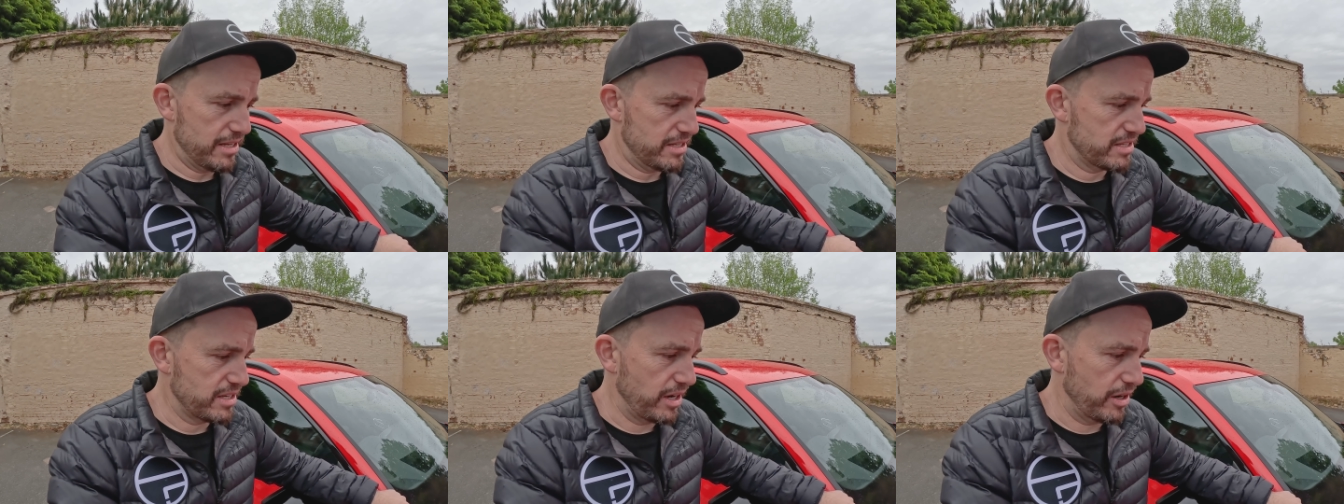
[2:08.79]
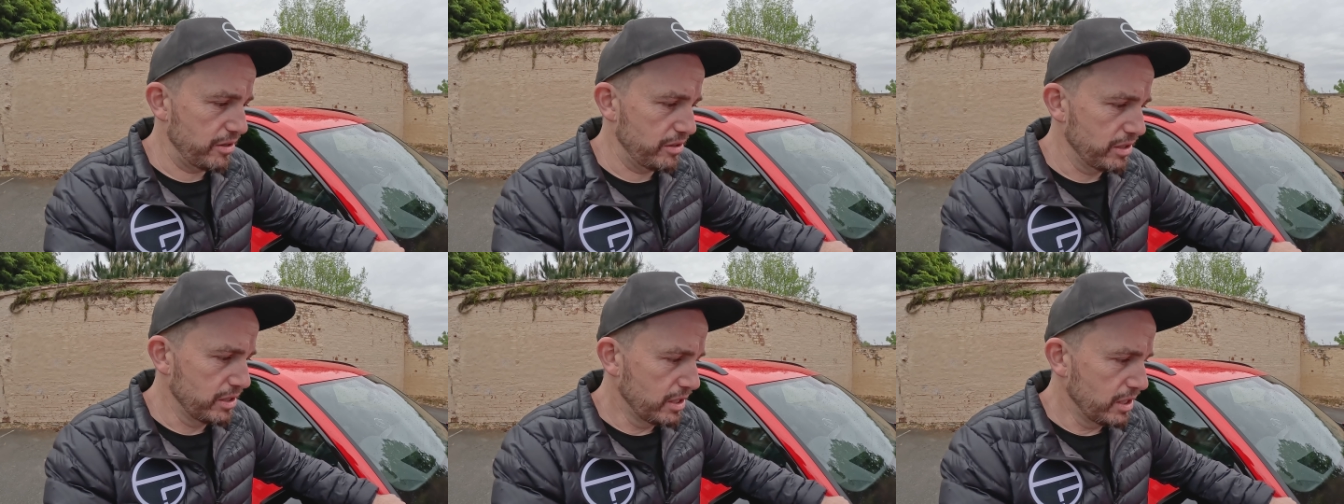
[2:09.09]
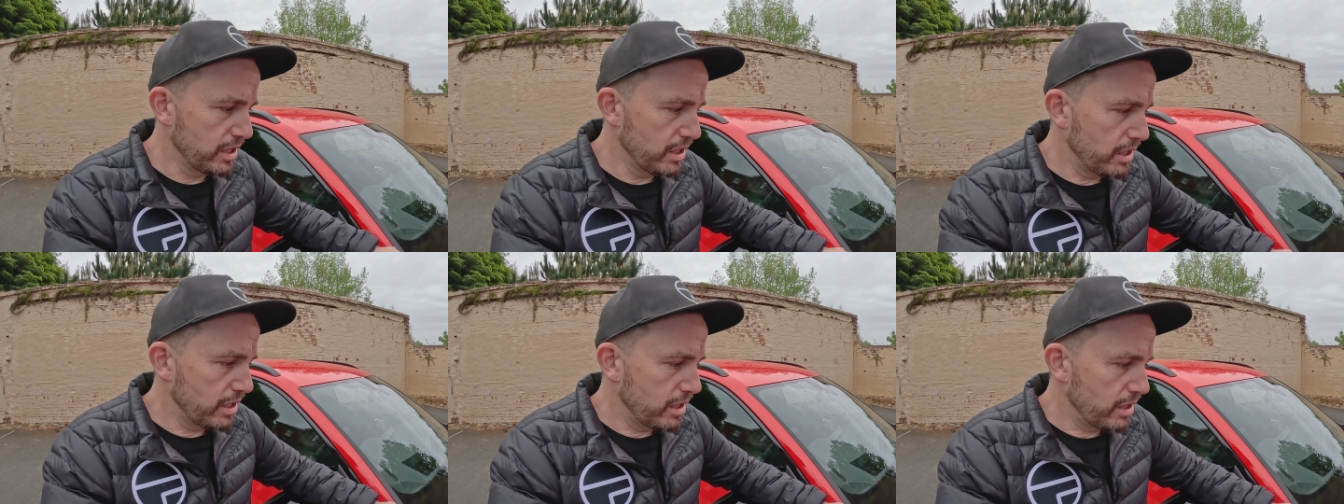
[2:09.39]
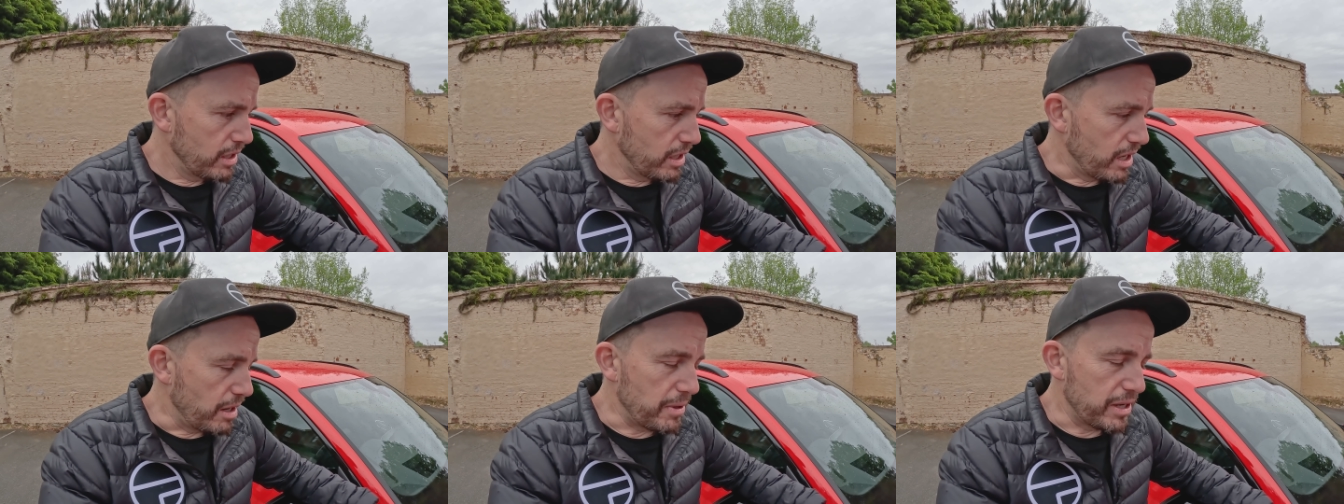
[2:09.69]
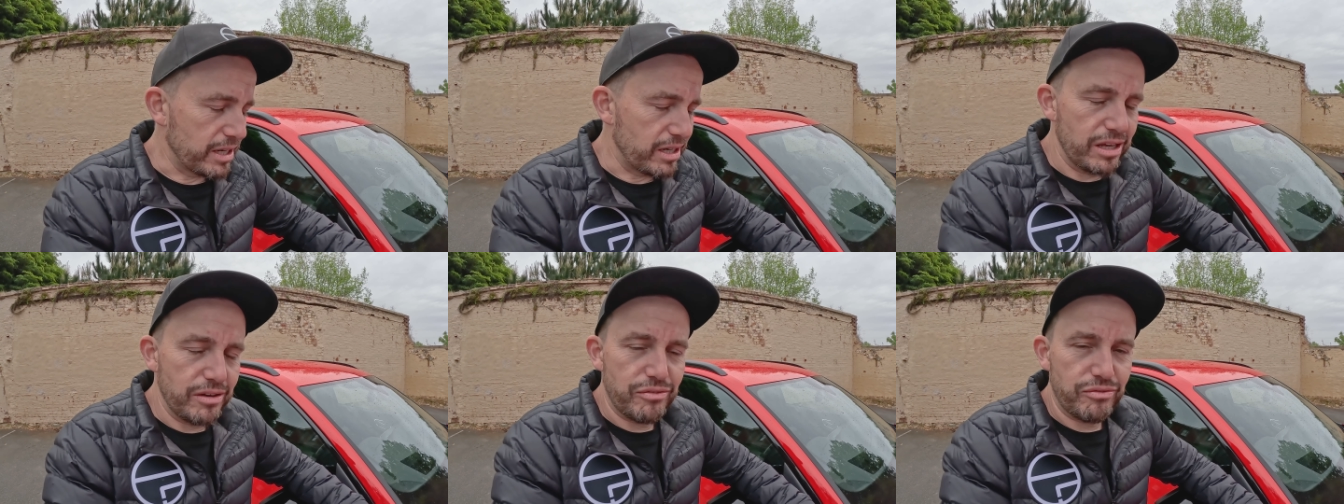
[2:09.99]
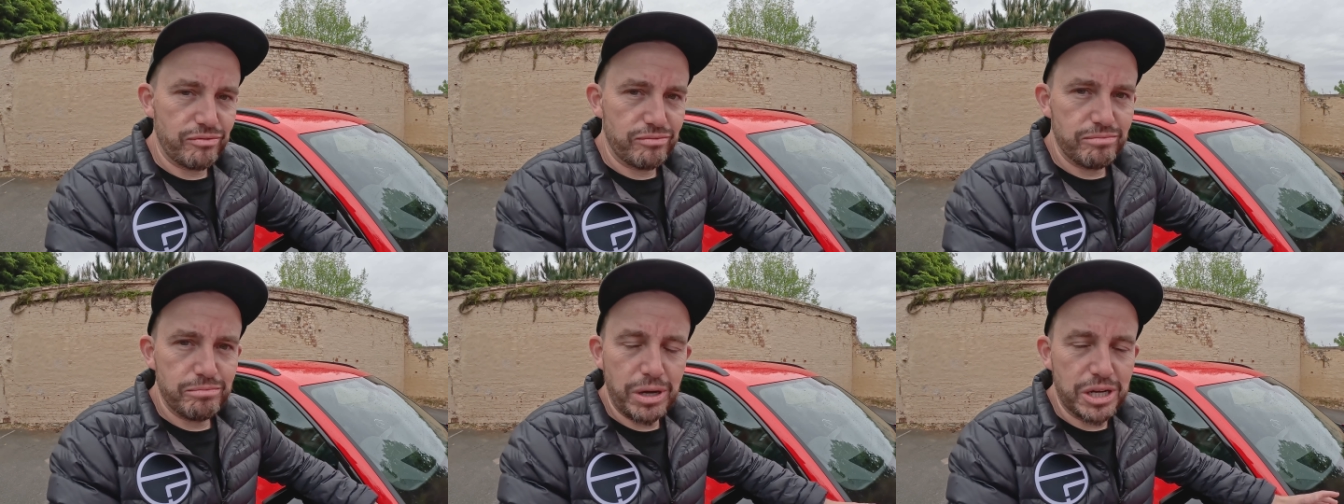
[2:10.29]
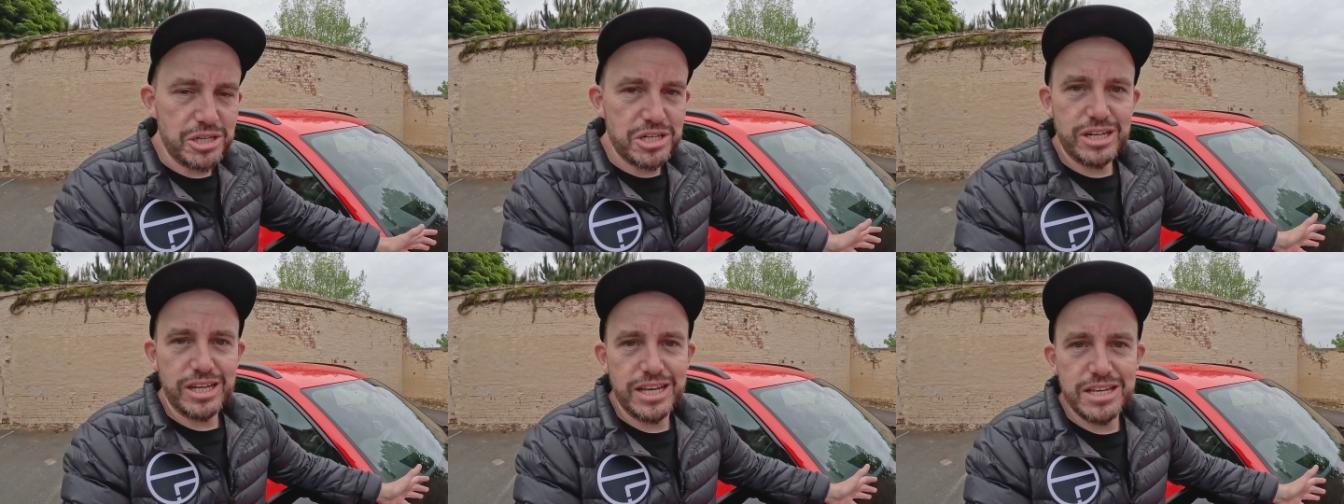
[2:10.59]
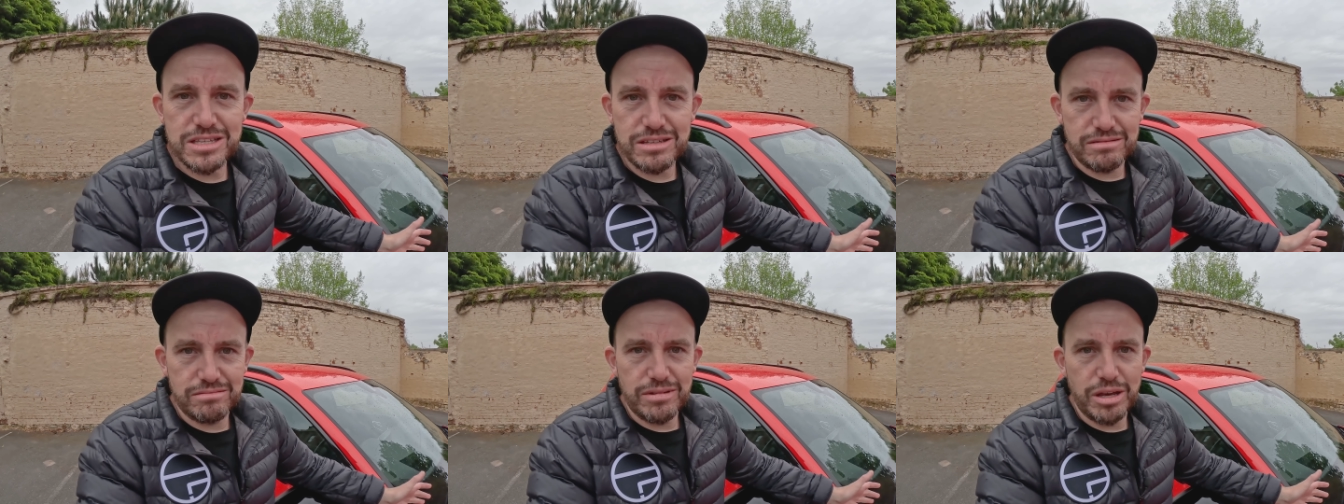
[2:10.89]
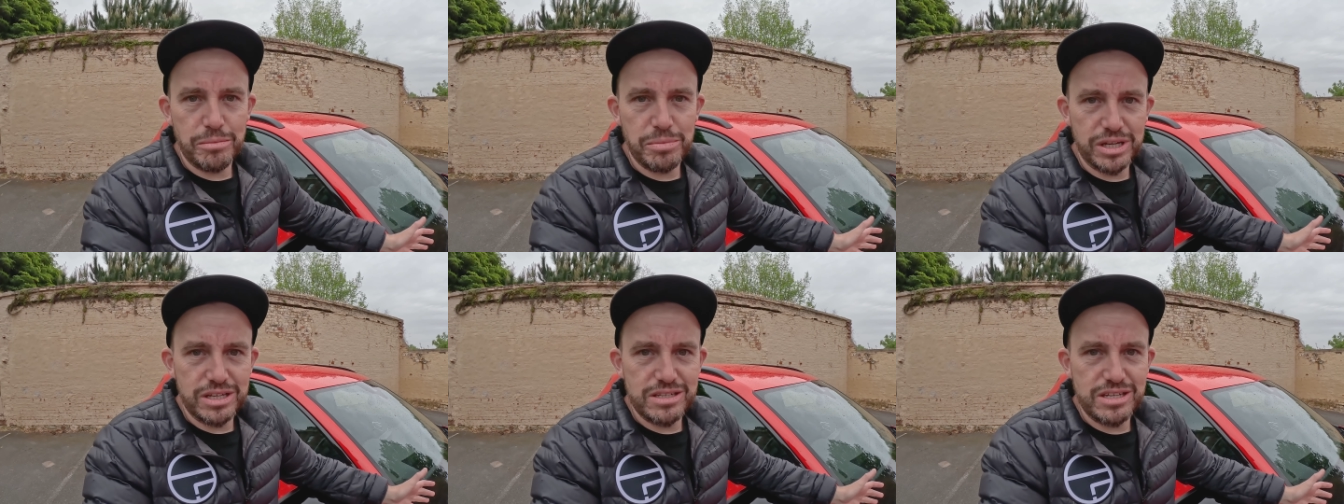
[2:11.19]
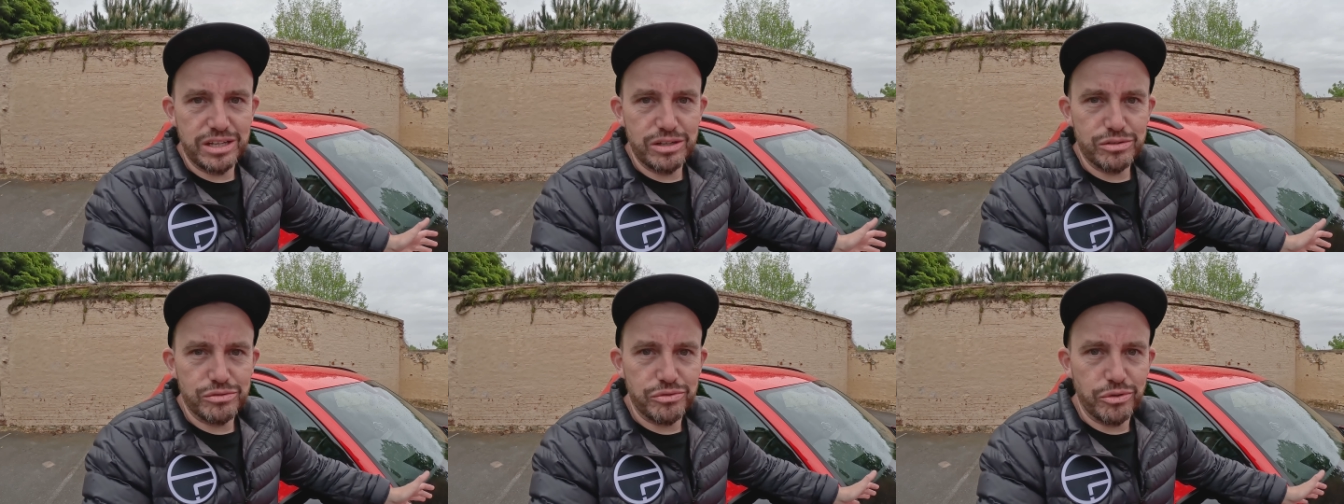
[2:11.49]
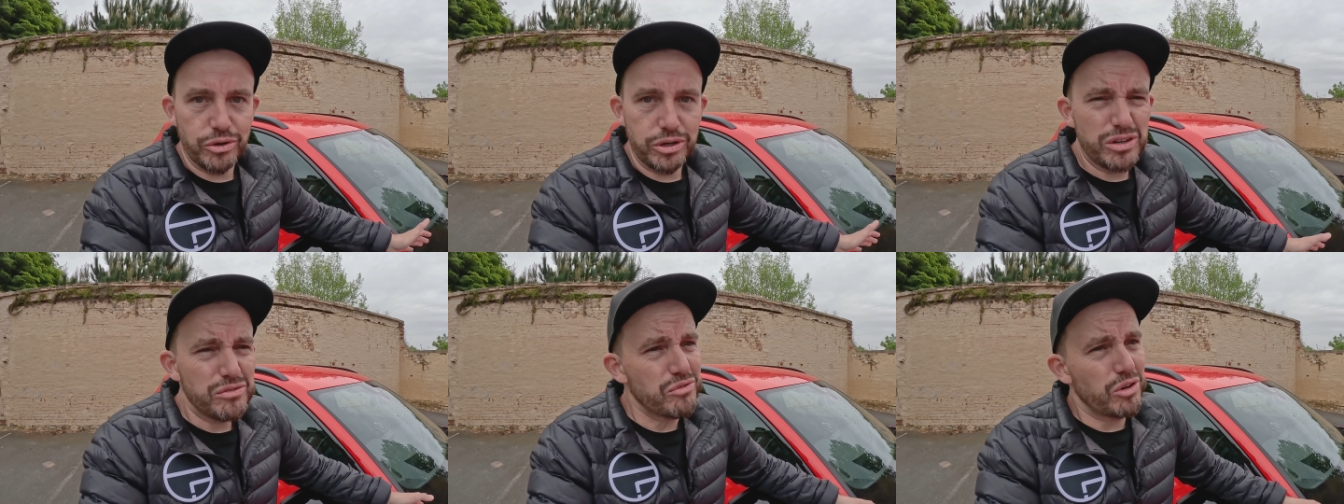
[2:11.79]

So I mean if budget isn't a big deal for you,